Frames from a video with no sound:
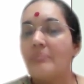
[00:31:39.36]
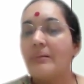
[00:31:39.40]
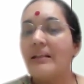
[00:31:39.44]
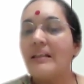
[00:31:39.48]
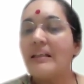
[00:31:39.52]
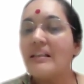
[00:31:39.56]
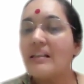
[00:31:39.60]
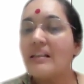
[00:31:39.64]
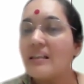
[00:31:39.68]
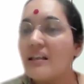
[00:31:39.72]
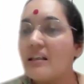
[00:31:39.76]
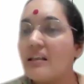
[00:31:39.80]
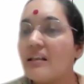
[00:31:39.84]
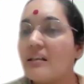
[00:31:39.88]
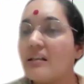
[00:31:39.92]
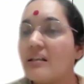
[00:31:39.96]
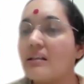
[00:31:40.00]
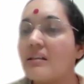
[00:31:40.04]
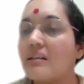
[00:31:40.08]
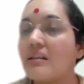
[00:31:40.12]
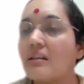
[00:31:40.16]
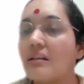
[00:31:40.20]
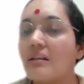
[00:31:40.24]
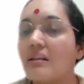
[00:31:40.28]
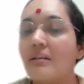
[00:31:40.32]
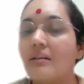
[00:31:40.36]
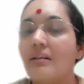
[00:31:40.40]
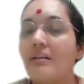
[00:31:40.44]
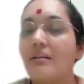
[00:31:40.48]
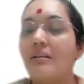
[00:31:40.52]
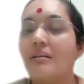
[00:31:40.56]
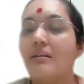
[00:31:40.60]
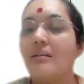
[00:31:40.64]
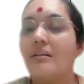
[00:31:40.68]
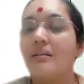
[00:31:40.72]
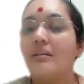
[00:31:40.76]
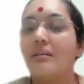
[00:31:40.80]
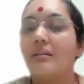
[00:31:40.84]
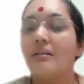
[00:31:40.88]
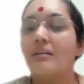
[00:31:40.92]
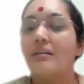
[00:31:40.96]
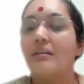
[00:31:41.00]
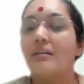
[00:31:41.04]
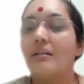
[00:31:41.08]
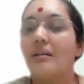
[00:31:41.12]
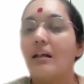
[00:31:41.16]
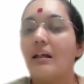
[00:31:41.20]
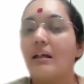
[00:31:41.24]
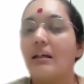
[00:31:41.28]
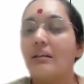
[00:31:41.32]
Places
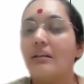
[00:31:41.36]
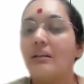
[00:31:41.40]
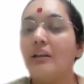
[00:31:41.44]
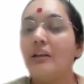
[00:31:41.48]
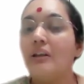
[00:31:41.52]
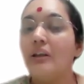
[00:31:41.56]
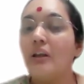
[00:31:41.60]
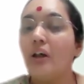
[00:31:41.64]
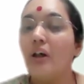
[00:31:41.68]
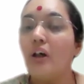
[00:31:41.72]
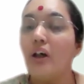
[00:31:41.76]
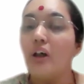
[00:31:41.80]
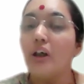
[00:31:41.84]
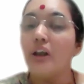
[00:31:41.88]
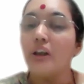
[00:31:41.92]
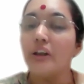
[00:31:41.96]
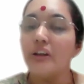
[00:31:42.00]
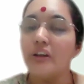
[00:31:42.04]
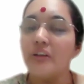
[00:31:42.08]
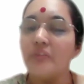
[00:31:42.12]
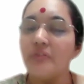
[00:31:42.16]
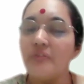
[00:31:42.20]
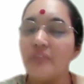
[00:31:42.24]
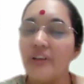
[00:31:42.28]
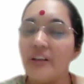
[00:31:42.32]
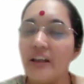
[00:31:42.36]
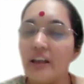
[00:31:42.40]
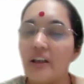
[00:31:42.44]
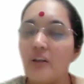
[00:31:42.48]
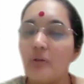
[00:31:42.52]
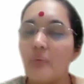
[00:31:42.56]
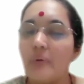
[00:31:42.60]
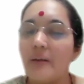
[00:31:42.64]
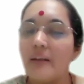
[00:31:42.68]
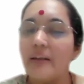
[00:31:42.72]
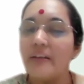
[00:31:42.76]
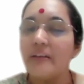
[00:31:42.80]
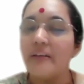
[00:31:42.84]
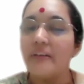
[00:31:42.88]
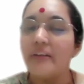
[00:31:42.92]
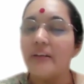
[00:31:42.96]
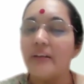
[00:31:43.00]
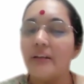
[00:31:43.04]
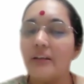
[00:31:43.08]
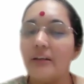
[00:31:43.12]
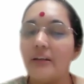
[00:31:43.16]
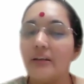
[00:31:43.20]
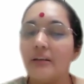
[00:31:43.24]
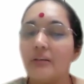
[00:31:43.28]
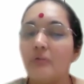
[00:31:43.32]
north of the
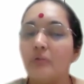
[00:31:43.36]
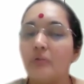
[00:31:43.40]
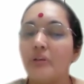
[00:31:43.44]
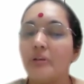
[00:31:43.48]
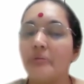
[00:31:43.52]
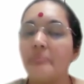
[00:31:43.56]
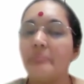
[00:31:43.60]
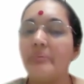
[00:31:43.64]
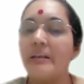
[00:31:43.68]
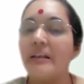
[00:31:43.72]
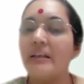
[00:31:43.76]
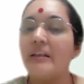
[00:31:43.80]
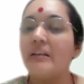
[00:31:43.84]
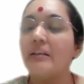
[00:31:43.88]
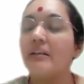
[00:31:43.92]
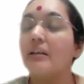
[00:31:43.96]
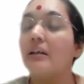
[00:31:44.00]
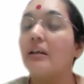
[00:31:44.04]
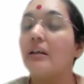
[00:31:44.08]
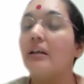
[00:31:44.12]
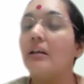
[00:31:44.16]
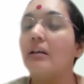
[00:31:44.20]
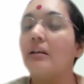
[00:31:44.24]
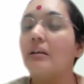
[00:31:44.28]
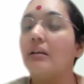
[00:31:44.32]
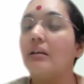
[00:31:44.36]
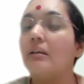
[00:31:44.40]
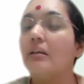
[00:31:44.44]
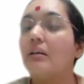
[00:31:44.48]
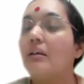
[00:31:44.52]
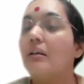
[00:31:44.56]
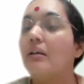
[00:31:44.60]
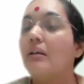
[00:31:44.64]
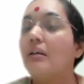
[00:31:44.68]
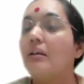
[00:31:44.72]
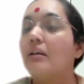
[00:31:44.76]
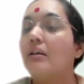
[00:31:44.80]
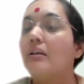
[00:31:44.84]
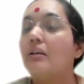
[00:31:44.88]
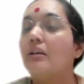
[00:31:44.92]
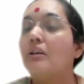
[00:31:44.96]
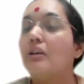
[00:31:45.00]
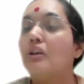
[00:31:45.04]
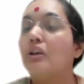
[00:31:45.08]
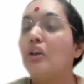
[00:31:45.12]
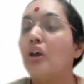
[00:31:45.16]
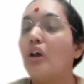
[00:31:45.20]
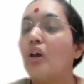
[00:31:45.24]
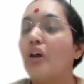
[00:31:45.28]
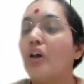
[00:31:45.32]
equator would be in the
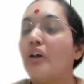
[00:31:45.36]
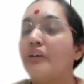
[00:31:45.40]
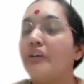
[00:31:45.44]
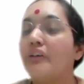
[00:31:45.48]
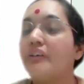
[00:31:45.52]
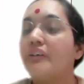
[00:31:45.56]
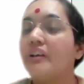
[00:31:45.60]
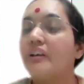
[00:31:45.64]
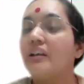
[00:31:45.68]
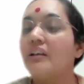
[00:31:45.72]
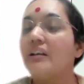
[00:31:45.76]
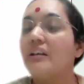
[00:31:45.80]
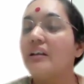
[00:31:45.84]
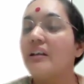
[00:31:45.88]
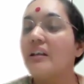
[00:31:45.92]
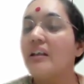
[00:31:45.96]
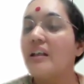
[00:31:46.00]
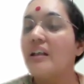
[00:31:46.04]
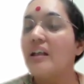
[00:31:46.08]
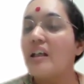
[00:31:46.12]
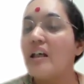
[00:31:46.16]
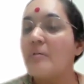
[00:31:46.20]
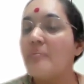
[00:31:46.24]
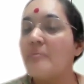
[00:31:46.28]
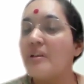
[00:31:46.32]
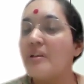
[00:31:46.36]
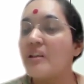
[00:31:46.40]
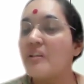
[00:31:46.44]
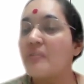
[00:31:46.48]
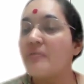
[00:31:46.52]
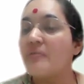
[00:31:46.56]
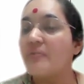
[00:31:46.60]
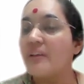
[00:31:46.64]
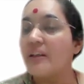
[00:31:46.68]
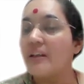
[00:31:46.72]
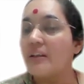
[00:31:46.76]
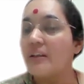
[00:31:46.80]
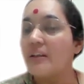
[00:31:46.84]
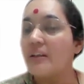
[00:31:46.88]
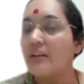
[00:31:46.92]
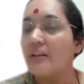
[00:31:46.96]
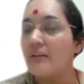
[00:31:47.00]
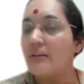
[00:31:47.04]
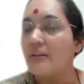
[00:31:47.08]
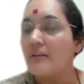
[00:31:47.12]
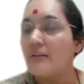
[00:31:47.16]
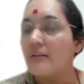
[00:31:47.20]
northern hemisphere.